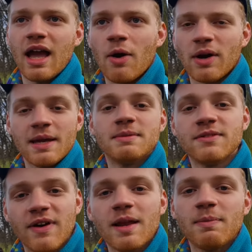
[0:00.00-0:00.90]
how it keeps
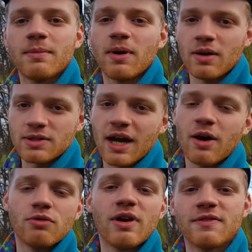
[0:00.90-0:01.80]
developing, but also how
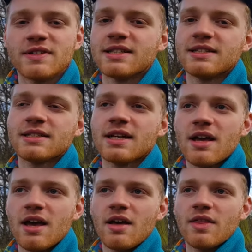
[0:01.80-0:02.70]
it references
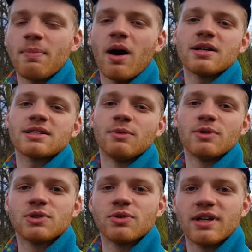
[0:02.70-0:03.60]
the past and
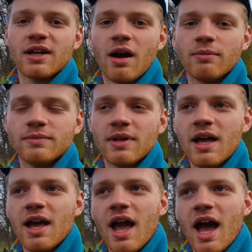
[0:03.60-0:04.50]
what's already come.
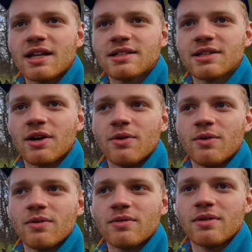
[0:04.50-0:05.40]
And so
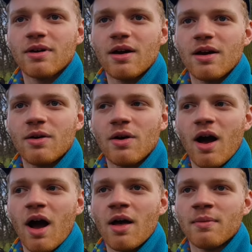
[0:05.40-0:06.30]

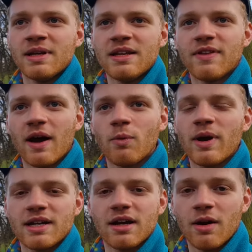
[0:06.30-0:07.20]
I believe that
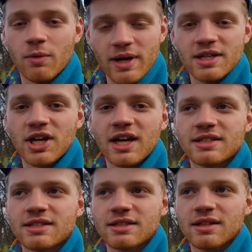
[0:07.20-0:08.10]
we're, uh, we're
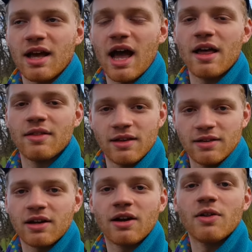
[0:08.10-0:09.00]
jazz, the,
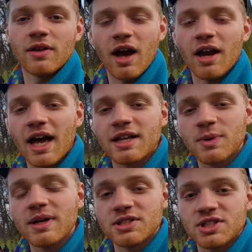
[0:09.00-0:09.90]
the, clothing line, as
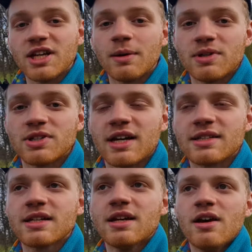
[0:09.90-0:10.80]
well as GW
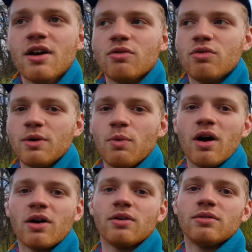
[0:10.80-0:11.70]
Jazz, really
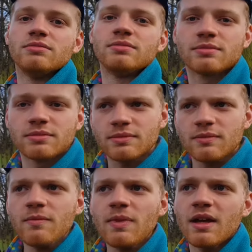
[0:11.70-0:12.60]
work
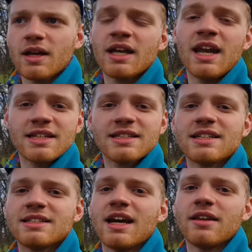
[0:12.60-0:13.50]
on connecting
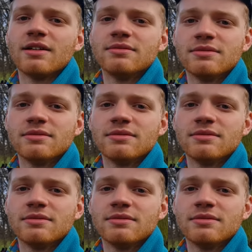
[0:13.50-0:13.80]
that together